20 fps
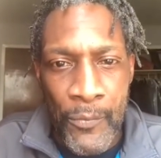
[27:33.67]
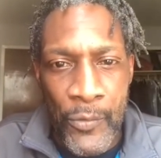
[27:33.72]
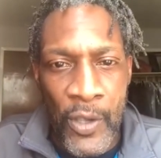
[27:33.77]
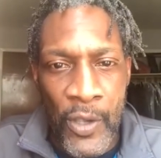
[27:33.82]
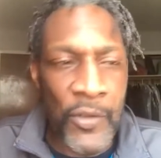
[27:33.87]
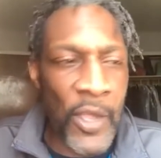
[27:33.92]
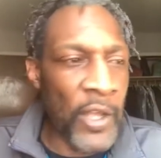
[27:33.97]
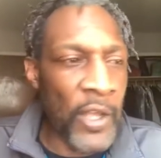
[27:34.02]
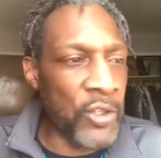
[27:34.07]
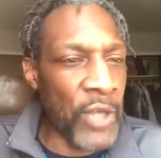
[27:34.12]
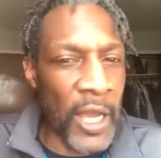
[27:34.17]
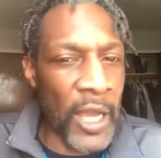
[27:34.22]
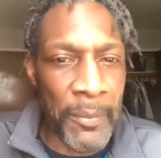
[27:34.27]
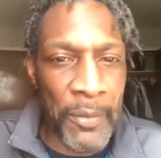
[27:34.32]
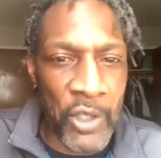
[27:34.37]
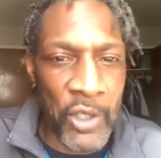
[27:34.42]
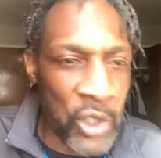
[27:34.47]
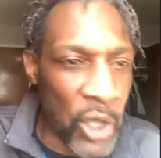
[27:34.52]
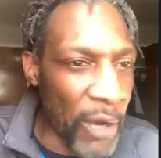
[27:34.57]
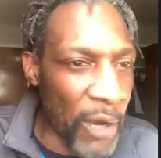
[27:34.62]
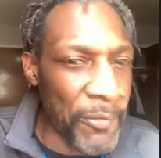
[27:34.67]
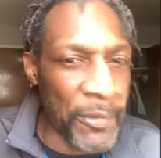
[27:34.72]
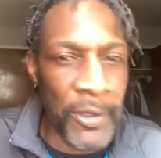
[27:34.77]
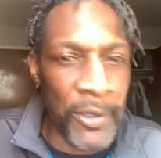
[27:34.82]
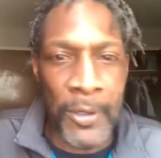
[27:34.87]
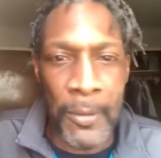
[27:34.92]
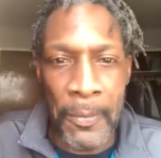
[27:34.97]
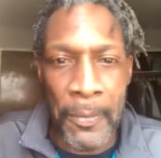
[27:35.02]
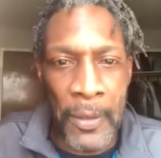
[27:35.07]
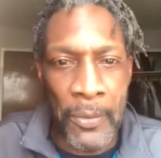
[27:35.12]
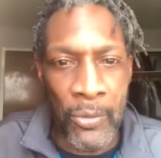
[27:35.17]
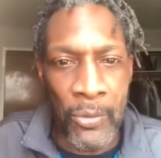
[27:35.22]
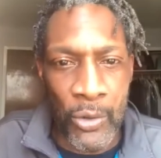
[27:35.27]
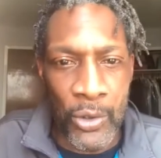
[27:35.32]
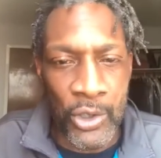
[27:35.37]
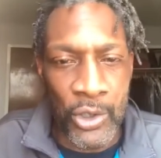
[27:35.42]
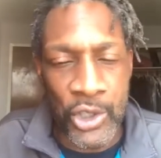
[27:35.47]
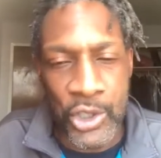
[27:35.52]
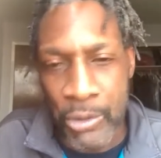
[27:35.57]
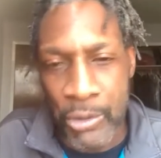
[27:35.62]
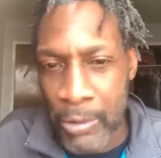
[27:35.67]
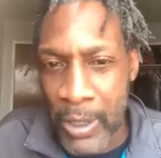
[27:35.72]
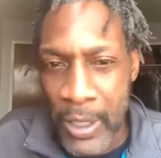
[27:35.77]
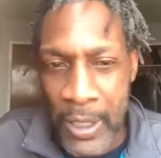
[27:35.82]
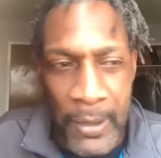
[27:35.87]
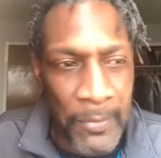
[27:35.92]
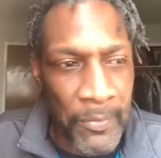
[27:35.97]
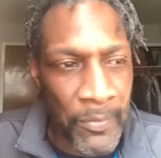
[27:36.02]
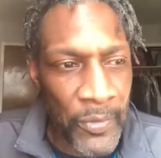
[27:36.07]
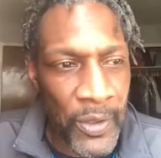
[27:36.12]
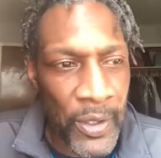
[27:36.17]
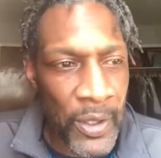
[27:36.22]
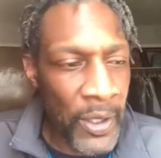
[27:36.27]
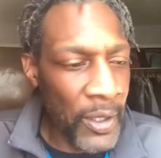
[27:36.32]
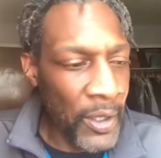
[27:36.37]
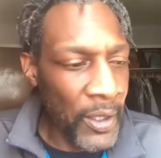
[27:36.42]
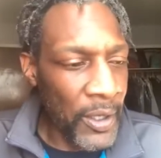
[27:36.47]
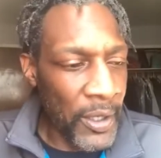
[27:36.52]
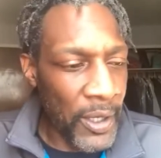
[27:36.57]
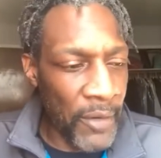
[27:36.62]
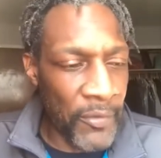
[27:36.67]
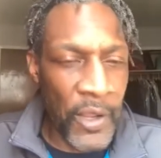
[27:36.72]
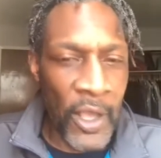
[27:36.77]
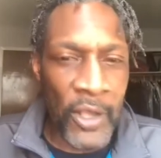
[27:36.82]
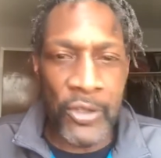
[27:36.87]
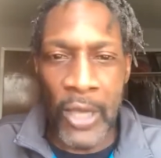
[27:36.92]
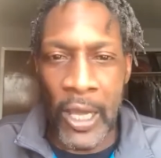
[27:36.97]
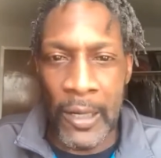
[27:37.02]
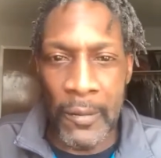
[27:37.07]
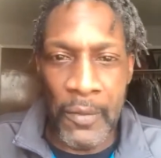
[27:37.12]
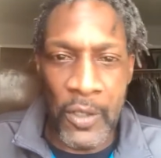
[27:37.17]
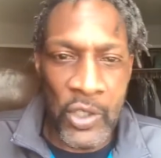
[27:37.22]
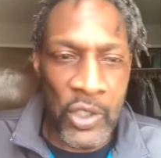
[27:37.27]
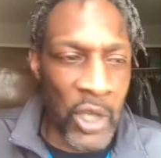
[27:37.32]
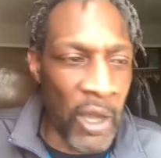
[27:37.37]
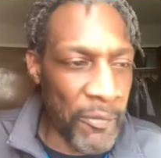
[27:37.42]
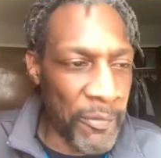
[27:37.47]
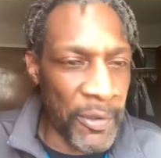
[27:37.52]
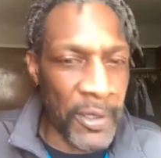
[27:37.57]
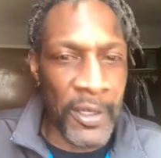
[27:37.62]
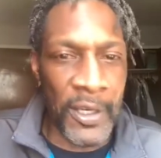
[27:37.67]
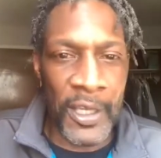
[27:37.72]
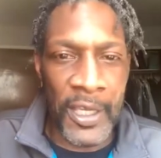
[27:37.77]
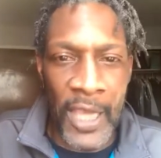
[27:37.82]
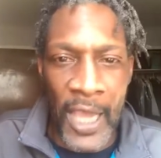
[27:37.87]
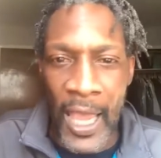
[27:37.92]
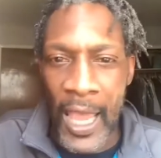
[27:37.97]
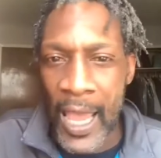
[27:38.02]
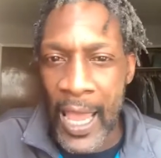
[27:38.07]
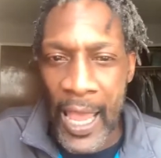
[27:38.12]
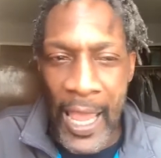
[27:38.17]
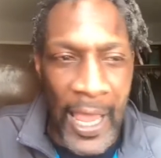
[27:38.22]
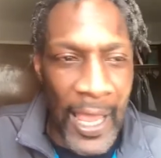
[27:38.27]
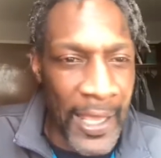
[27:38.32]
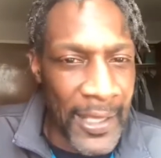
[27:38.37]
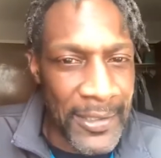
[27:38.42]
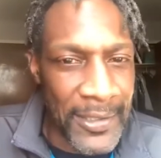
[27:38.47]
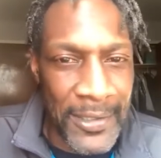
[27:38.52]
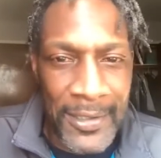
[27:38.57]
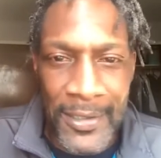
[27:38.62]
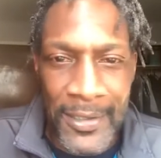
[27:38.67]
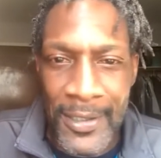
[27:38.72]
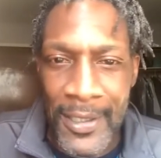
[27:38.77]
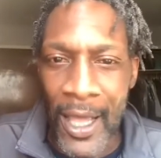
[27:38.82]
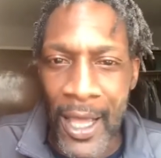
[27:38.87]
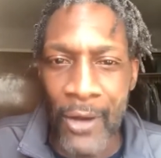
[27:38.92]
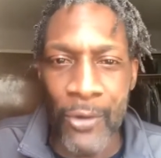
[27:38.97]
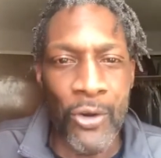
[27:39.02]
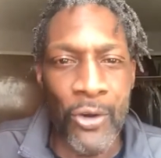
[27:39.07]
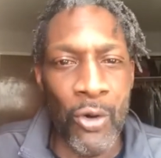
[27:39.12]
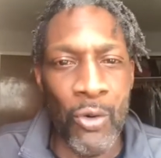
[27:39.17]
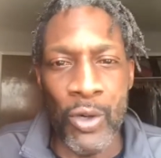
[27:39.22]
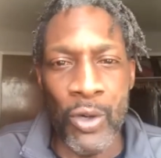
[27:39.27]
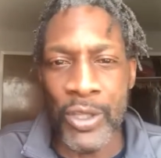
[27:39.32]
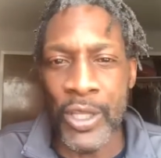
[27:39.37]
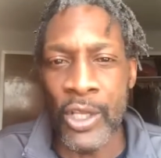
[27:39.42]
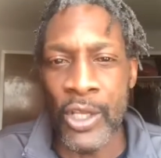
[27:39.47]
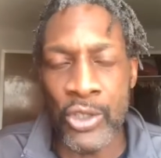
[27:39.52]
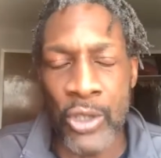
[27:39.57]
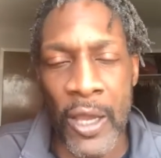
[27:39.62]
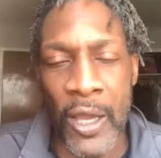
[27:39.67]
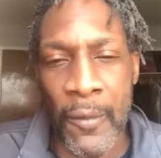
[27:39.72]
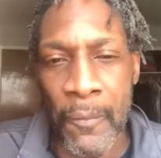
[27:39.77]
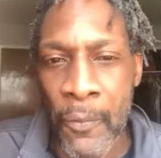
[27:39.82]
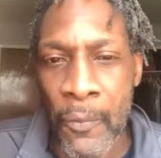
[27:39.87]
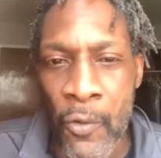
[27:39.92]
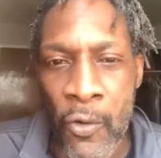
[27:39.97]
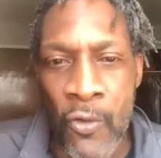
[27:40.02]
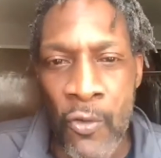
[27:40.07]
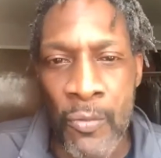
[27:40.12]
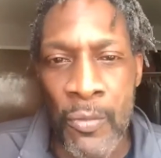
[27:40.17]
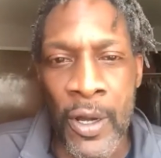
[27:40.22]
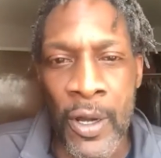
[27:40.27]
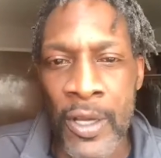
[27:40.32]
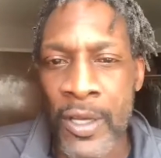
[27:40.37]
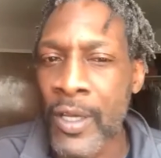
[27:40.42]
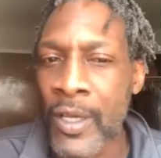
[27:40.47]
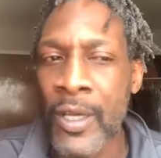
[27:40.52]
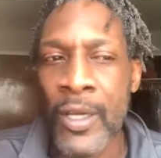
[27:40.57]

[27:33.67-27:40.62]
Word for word: If they trying to be tougher than the people in the street, if they trying to be tougher than the gangs, I don't know what they trying to prove, but